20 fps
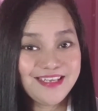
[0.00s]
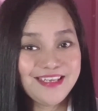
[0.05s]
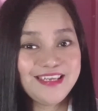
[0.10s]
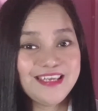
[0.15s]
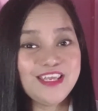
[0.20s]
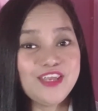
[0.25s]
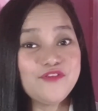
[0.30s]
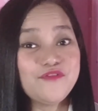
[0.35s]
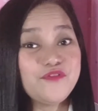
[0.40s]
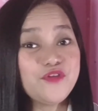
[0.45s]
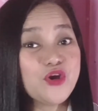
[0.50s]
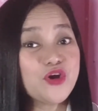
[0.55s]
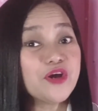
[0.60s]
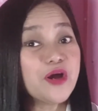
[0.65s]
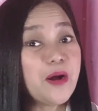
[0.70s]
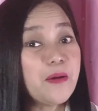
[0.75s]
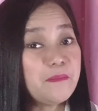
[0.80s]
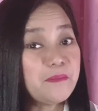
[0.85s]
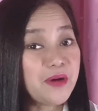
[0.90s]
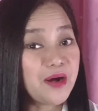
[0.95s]
If you're a
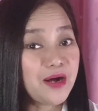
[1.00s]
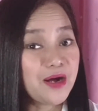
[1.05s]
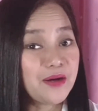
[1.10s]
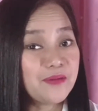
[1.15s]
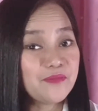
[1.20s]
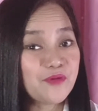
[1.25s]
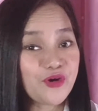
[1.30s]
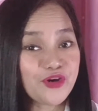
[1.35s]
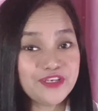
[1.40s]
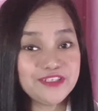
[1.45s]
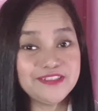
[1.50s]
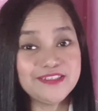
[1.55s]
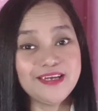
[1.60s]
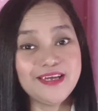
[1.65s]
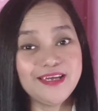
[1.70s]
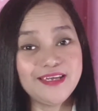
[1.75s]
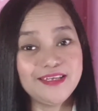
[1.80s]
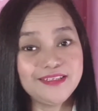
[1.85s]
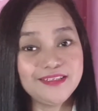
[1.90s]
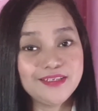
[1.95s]
mom or
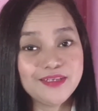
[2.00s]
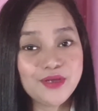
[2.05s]
dad